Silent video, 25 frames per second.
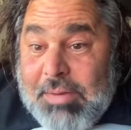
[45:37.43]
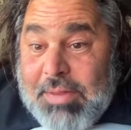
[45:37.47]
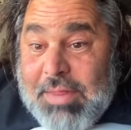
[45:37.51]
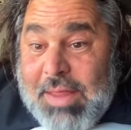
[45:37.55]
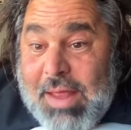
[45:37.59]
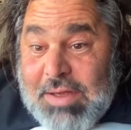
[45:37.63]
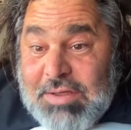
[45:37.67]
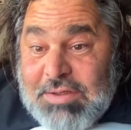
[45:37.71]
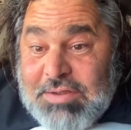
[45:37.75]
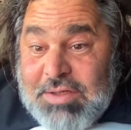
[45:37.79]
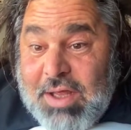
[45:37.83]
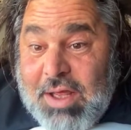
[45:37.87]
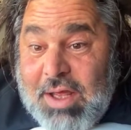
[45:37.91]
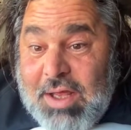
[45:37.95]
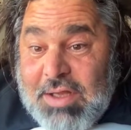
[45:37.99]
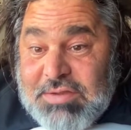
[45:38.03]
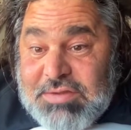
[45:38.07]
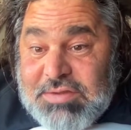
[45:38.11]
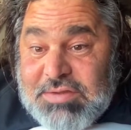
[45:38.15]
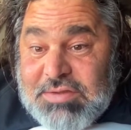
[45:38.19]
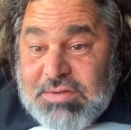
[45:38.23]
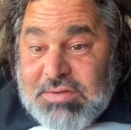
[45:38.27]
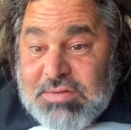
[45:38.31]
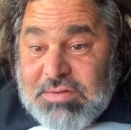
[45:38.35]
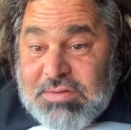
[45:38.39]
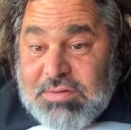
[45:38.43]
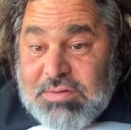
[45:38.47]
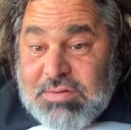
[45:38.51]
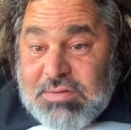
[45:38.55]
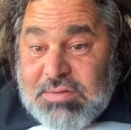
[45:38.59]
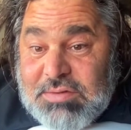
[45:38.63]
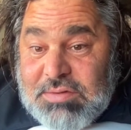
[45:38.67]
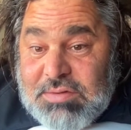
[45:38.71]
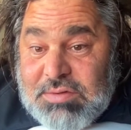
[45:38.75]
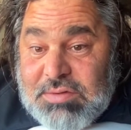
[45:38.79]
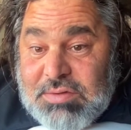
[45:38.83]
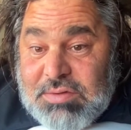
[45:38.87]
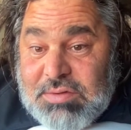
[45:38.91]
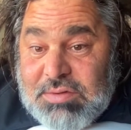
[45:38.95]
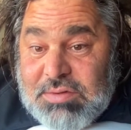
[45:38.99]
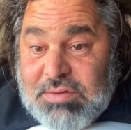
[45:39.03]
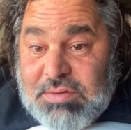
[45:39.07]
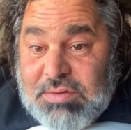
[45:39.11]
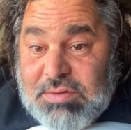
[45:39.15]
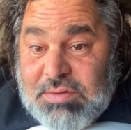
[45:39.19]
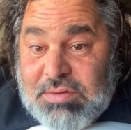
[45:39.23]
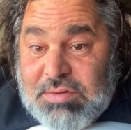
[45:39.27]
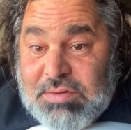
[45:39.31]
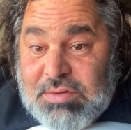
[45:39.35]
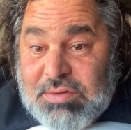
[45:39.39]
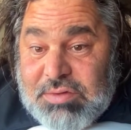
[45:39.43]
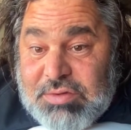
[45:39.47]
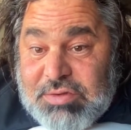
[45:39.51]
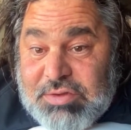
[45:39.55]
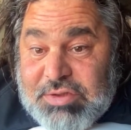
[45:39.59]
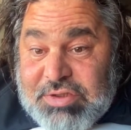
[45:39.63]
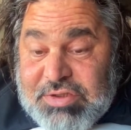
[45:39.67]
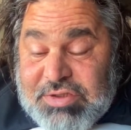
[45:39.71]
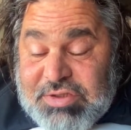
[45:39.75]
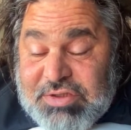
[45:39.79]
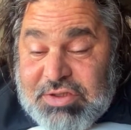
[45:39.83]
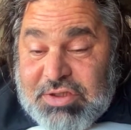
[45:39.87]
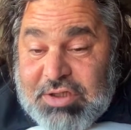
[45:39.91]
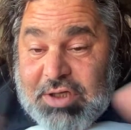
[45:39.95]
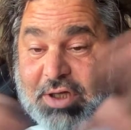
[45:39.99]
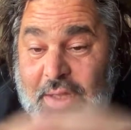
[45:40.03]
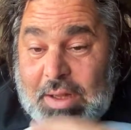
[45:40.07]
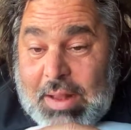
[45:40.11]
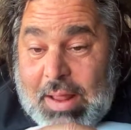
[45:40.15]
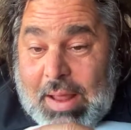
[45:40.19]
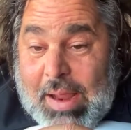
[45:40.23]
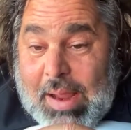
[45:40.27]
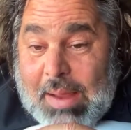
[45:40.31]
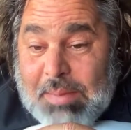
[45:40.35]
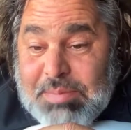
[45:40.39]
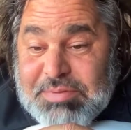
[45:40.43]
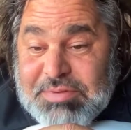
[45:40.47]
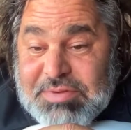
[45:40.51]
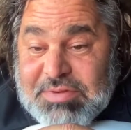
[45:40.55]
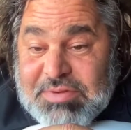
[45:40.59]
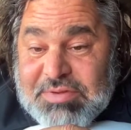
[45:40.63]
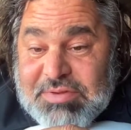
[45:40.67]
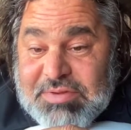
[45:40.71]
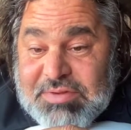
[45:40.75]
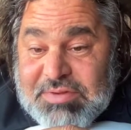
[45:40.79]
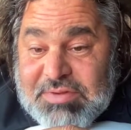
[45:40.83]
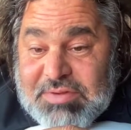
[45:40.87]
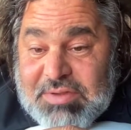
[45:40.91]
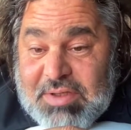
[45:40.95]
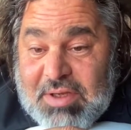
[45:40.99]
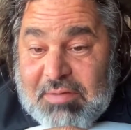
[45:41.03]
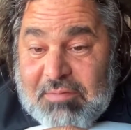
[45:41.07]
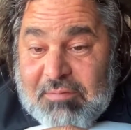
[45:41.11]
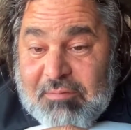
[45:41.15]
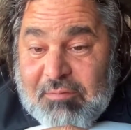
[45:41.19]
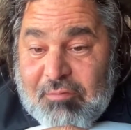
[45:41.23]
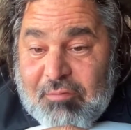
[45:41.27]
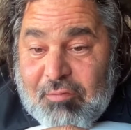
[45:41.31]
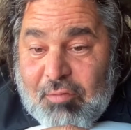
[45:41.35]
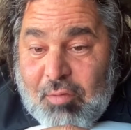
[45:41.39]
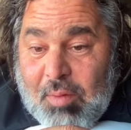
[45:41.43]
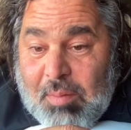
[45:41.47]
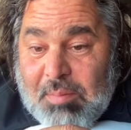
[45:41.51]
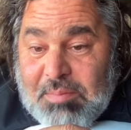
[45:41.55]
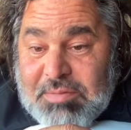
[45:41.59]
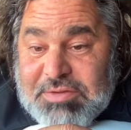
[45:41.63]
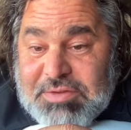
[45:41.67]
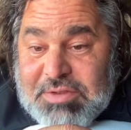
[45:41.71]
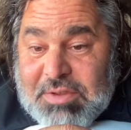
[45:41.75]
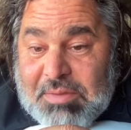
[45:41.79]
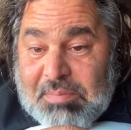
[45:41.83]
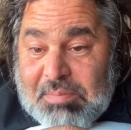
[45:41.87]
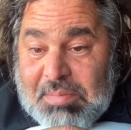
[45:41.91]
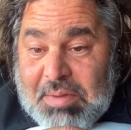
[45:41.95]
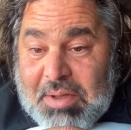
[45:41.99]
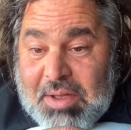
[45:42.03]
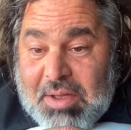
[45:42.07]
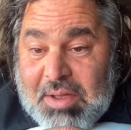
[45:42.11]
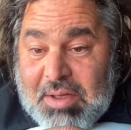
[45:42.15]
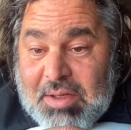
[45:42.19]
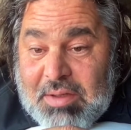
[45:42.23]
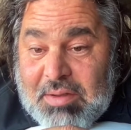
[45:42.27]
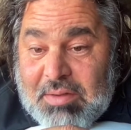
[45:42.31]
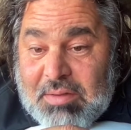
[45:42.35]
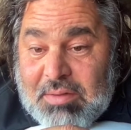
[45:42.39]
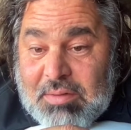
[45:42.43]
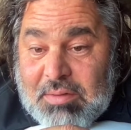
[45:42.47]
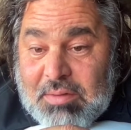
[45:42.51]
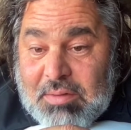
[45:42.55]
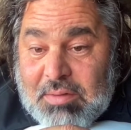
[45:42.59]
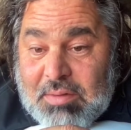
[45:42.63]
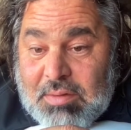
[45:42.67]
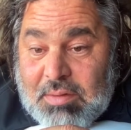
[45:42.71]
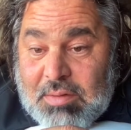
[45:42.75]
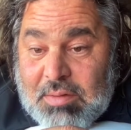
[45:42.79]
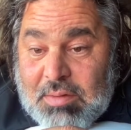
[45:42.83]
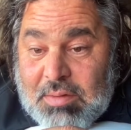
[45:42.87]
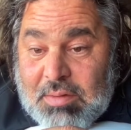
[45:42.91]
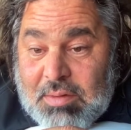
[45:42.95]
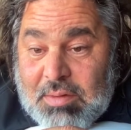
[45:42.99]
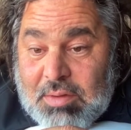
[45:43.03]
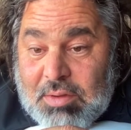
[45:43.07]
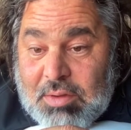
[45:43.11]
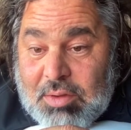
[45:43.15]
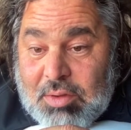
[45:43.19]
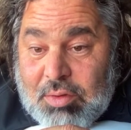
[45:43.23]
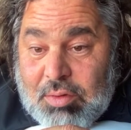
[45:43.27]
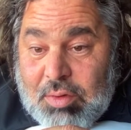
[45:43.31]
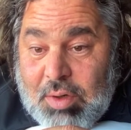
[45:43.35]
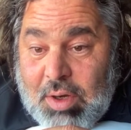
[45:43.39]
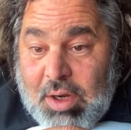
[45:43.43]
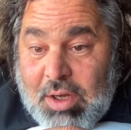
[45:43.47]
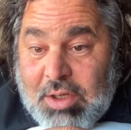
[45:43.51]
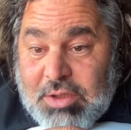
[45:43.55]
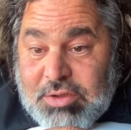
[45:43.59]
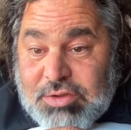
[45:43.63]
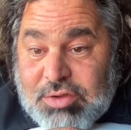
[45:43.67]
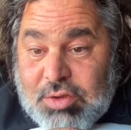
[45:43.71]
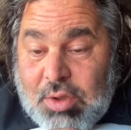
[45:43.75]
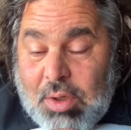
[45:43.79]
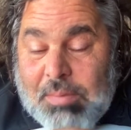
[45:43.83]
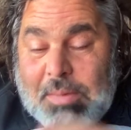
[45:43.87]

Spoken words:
that dust just collapses and forms the Big Crunch. Or